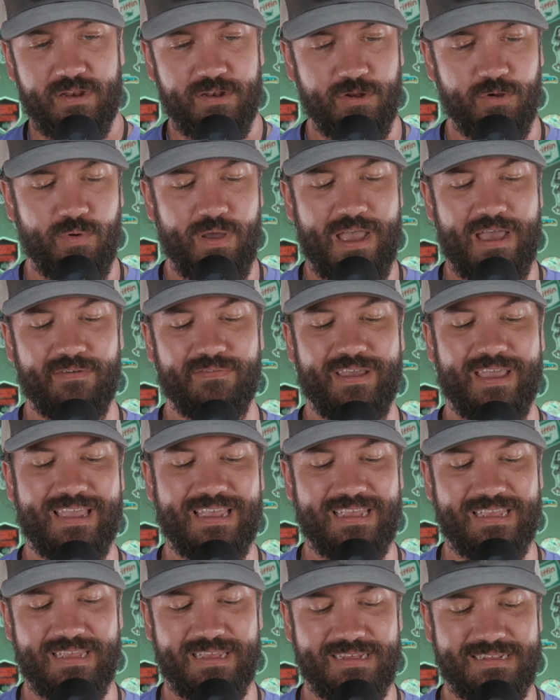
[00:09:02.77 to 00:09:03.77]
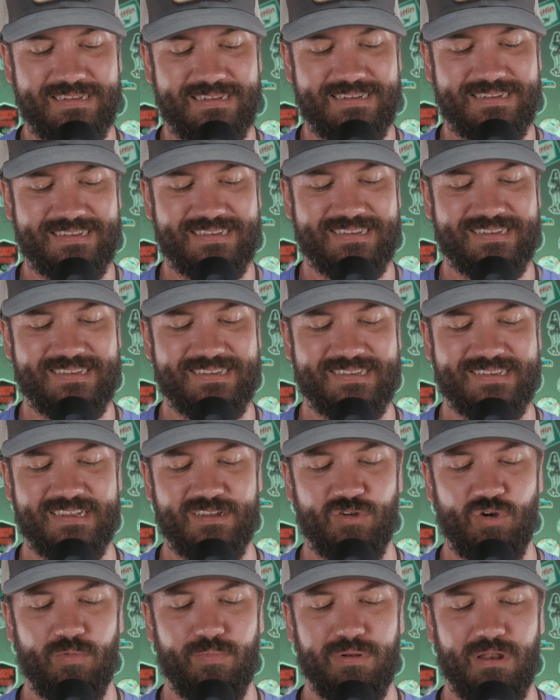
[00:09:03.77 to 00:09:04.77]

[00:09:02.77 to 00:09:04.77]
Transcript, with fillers: do have a single